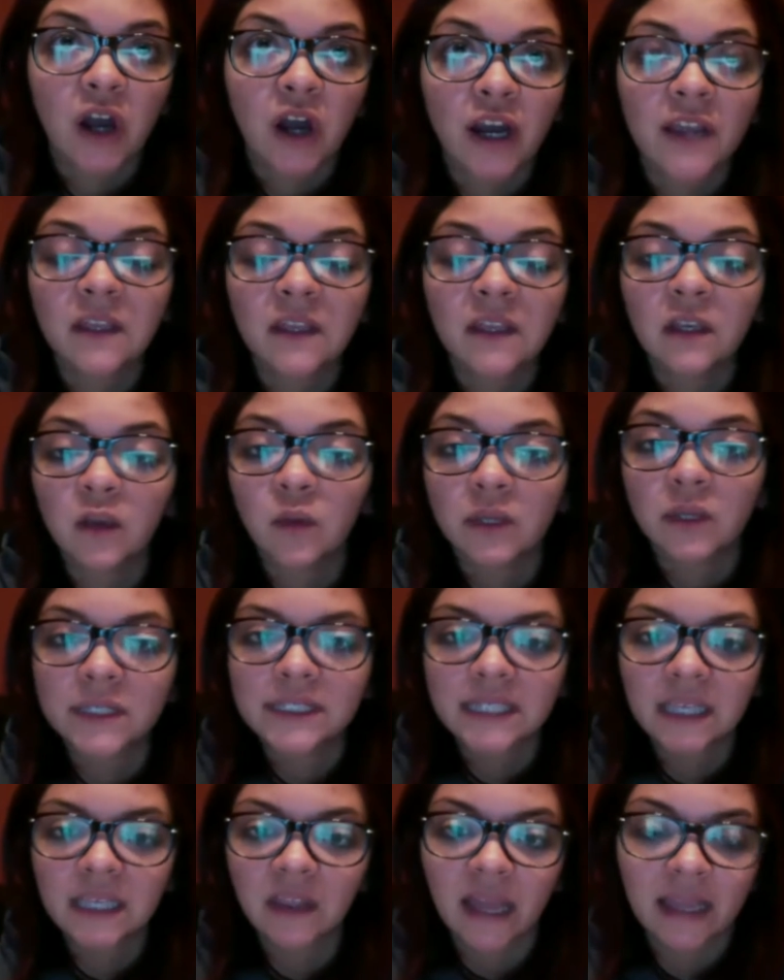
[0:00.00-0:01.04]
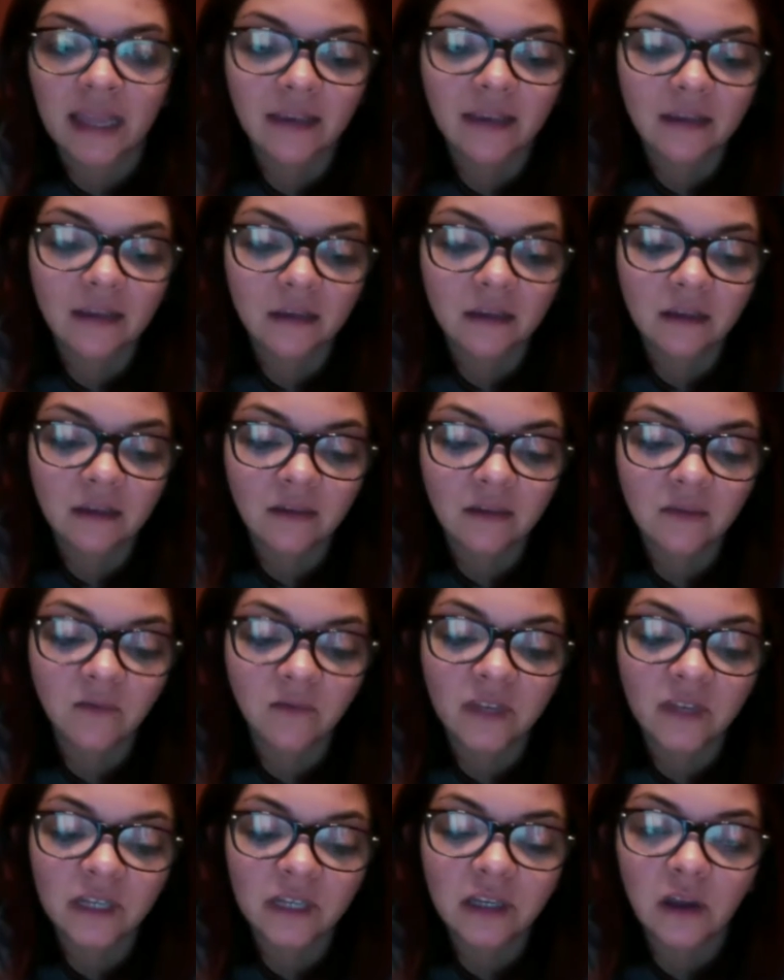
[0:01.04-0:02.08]
And then you would see like
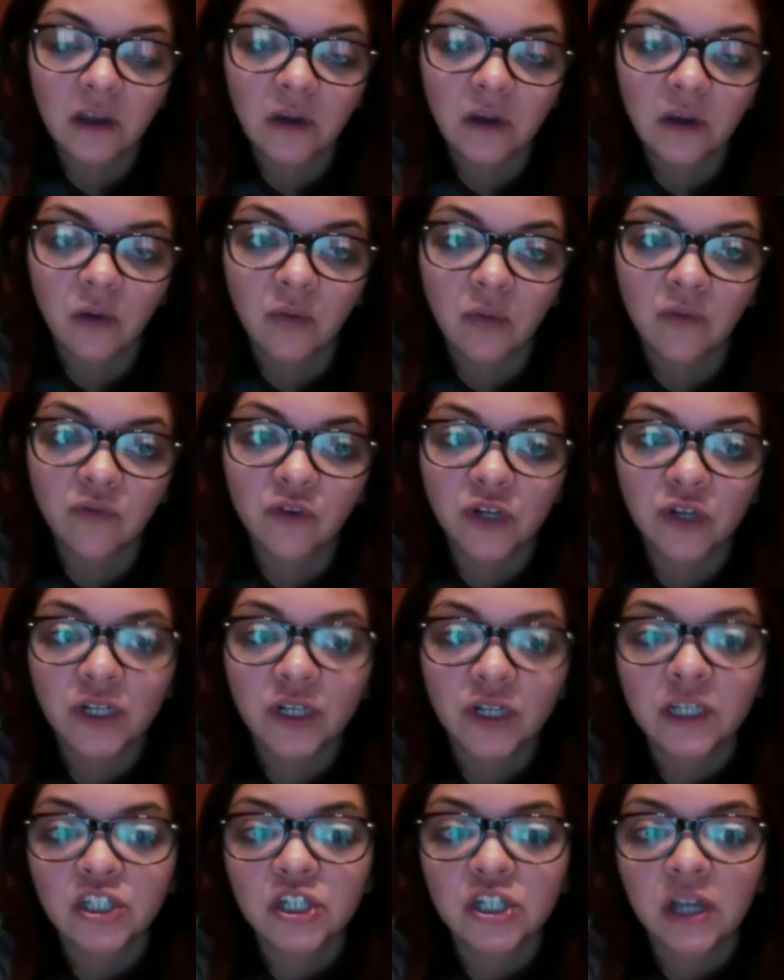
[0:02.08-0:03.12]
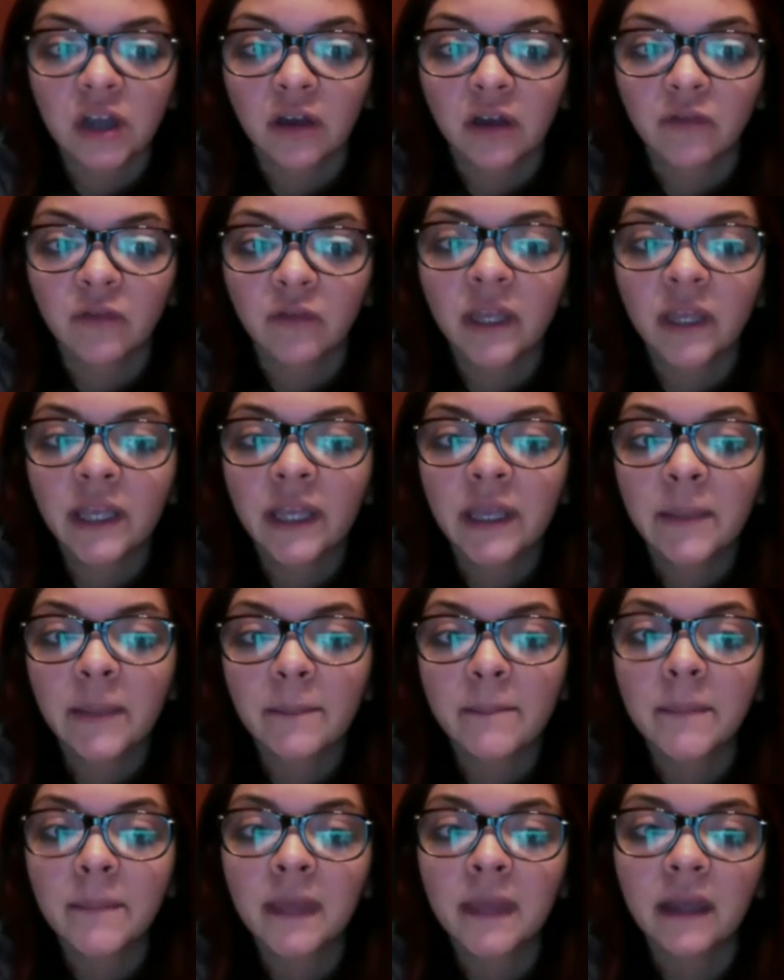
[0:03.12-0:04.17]
video footage of
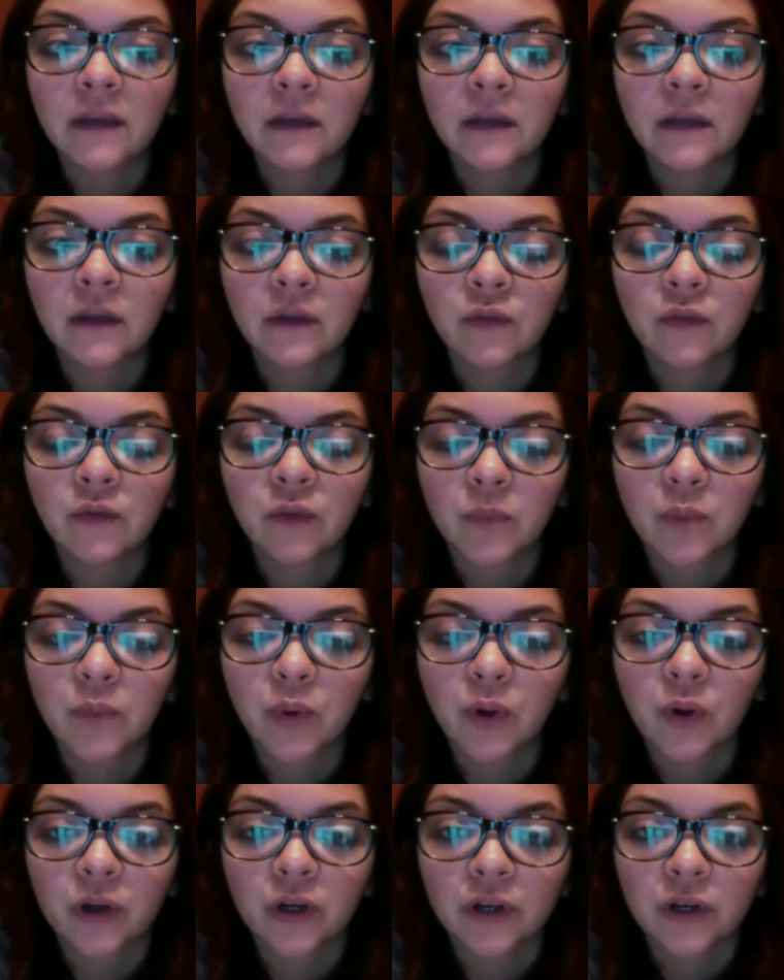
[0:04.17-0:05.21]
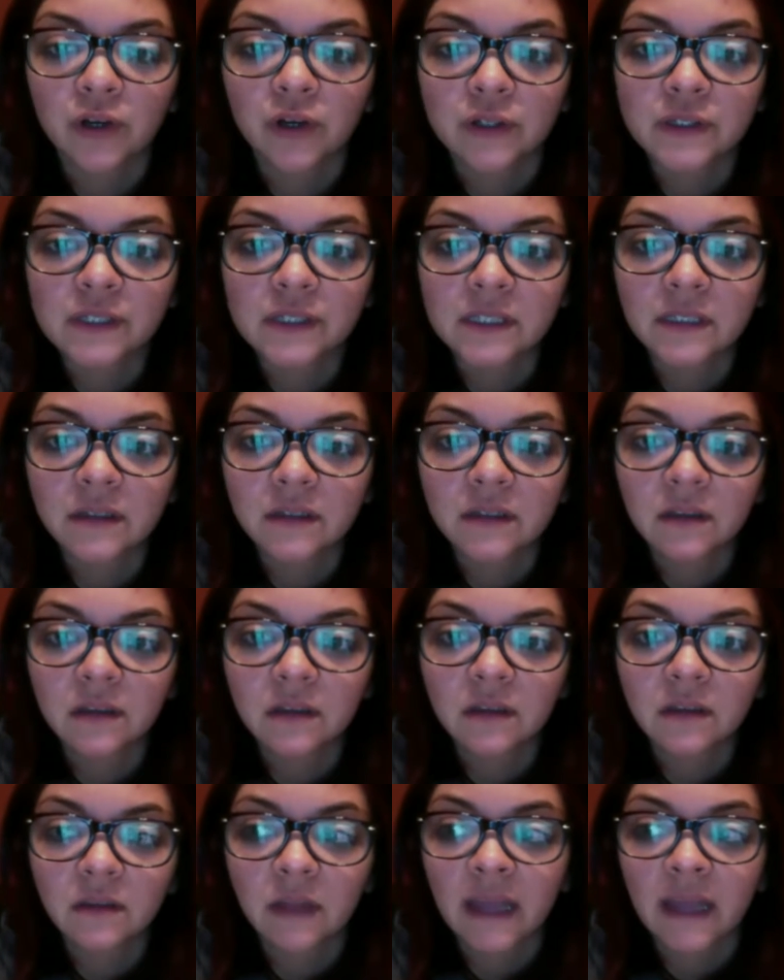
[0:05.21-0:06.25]
men reporters,
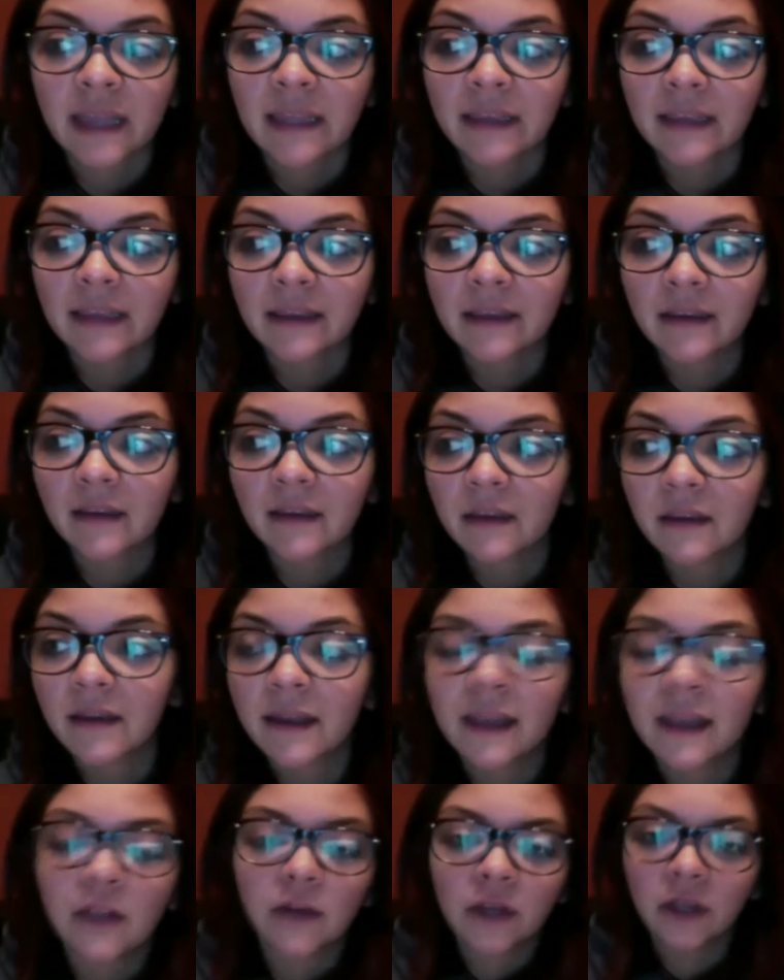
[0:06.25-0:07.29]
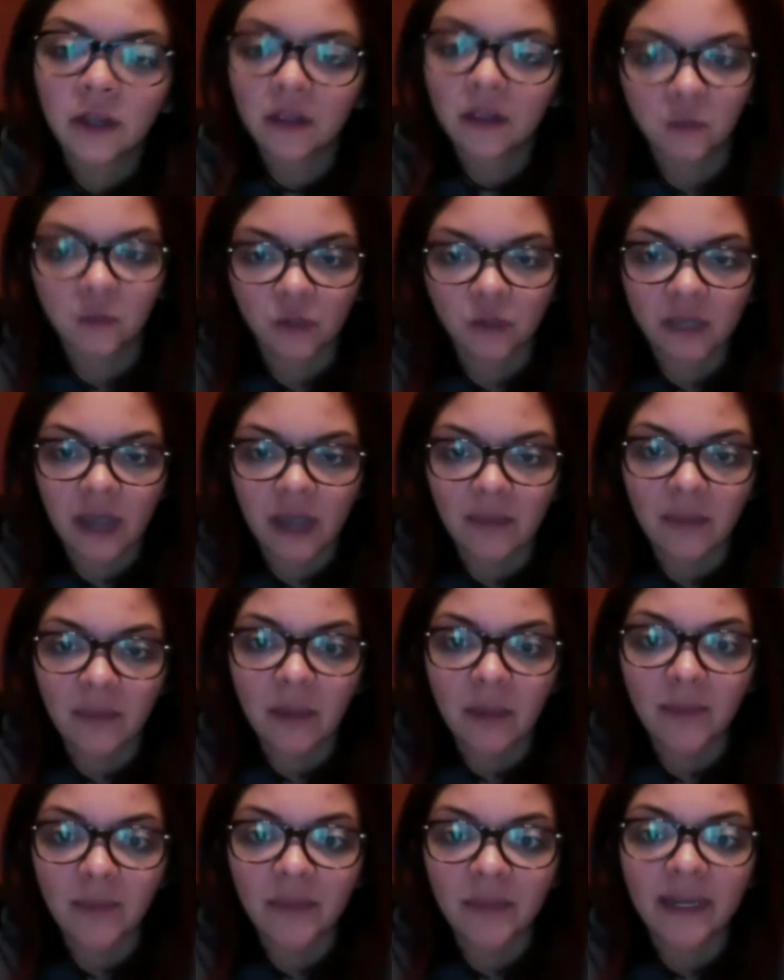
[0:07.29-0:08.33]
like Hillary Clinton would come
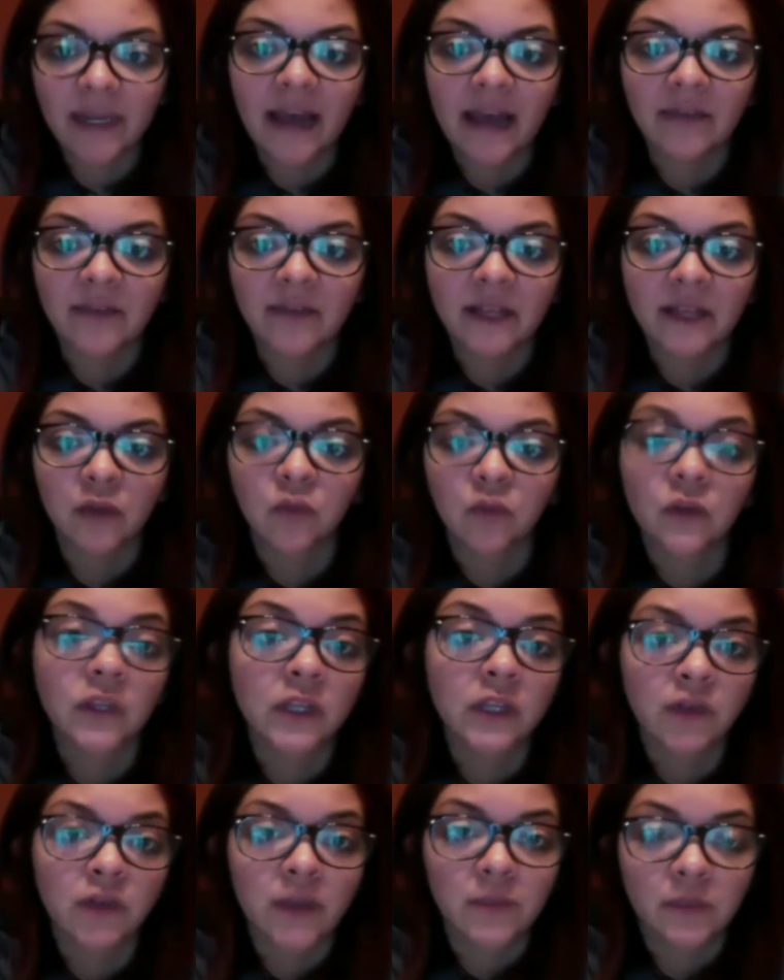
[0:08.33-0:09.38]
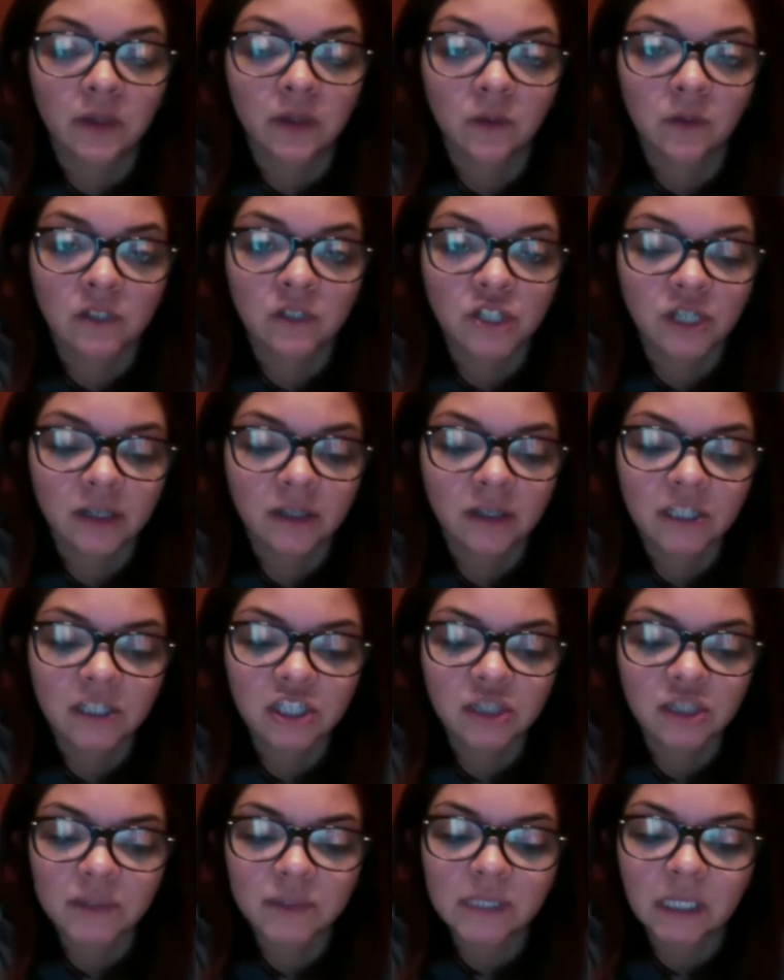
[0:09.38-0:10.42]
up and have like a really great political agenda that
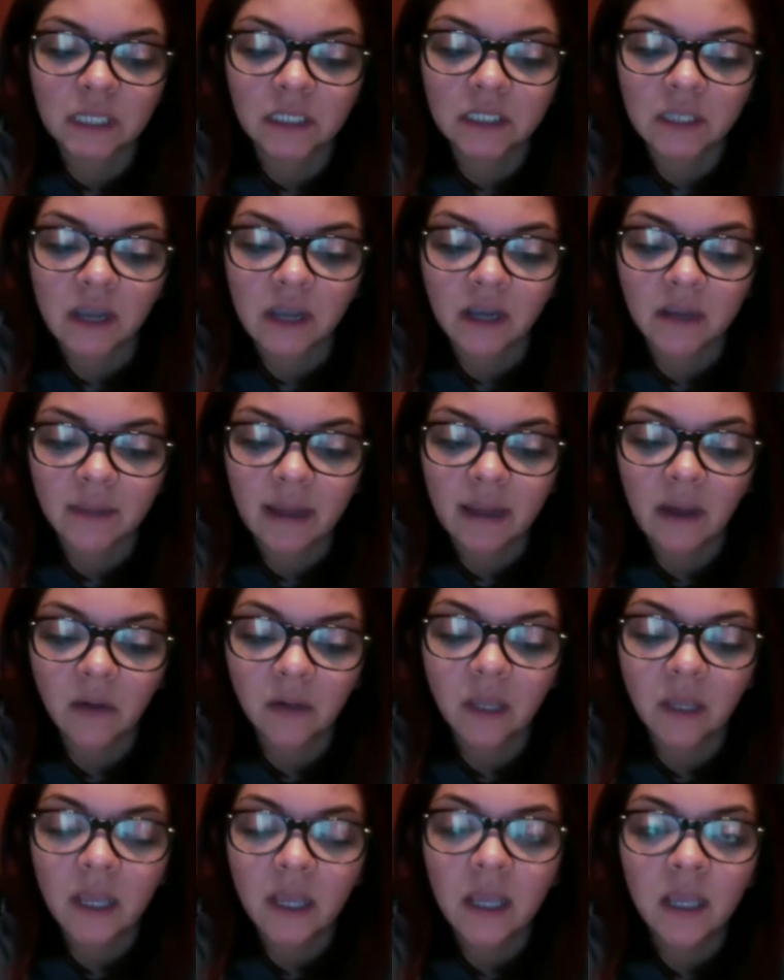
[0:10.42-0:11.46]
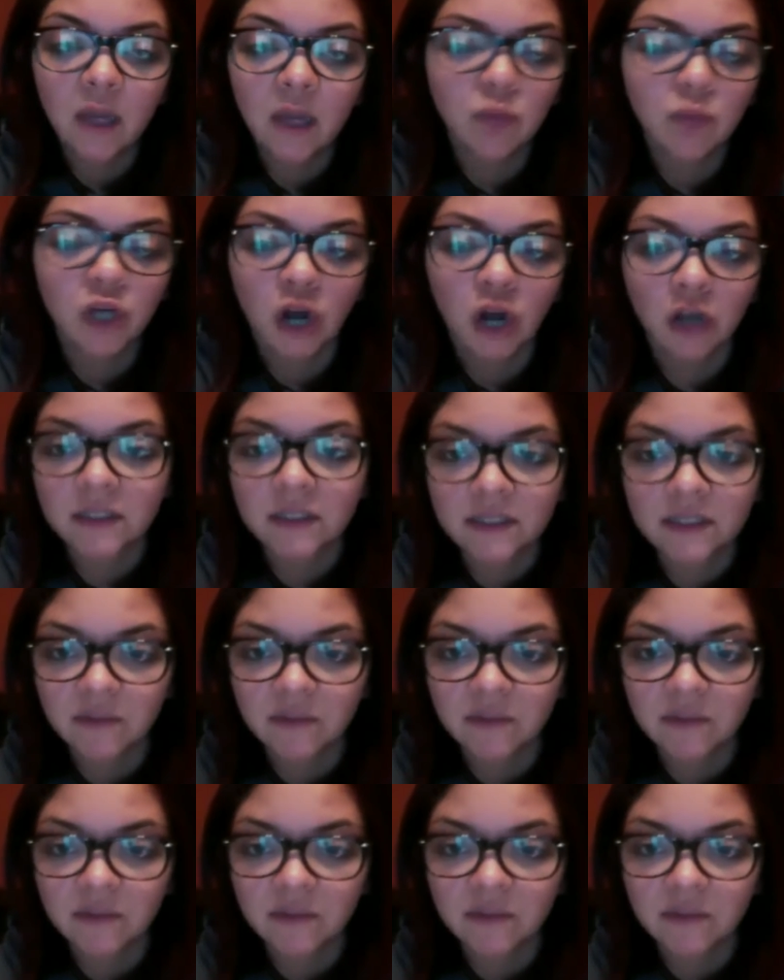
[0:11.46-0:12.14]
she was going to talk about. And regardless